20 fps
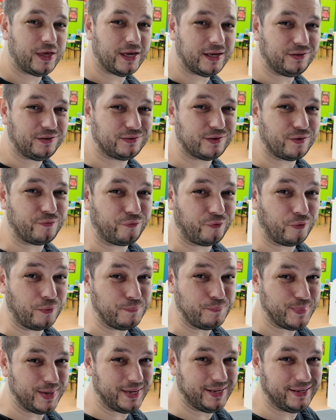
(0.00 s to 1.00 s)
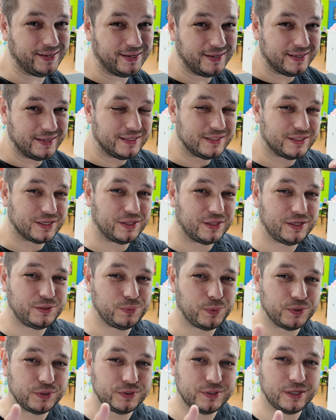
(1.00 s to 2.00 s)
this from me. So this
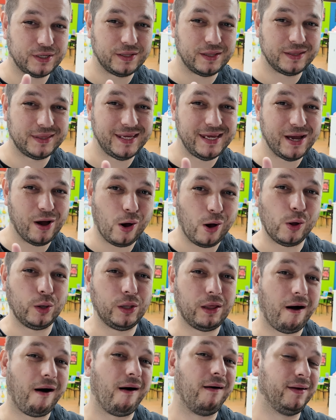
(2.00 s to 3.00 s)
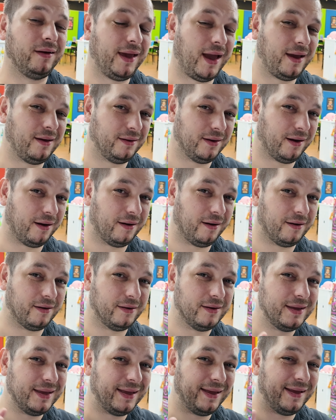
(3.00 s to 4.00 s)
was the All Art
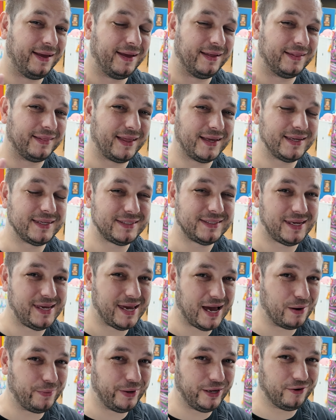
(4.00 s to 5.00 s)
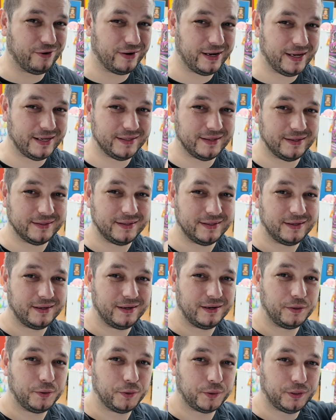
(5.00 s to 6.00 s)
Gengar. Let's see how it graded.
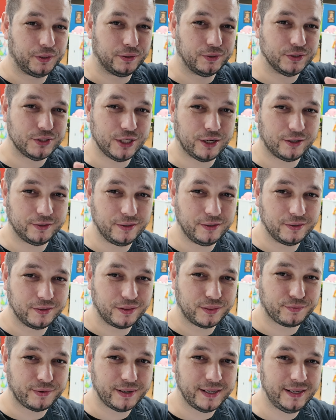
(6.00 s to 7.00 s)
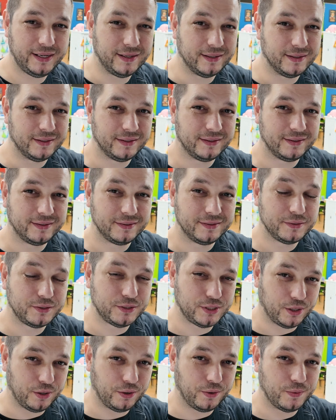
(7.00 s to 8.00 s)
Good luck, John. Three,
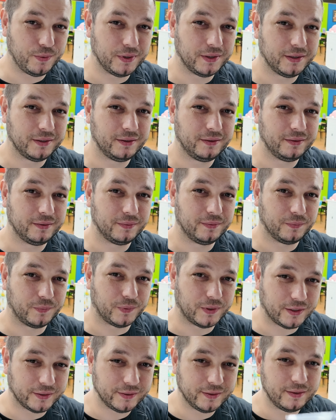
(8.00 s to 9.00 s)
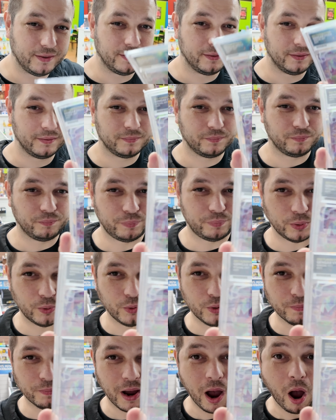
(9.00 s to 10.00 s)
two, one,
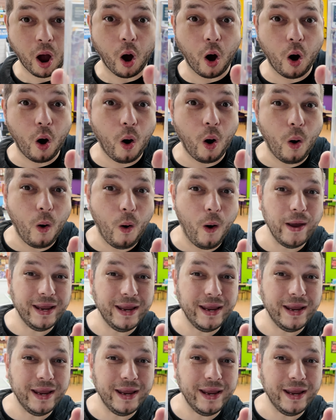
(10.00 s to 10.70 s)
boom. Oh,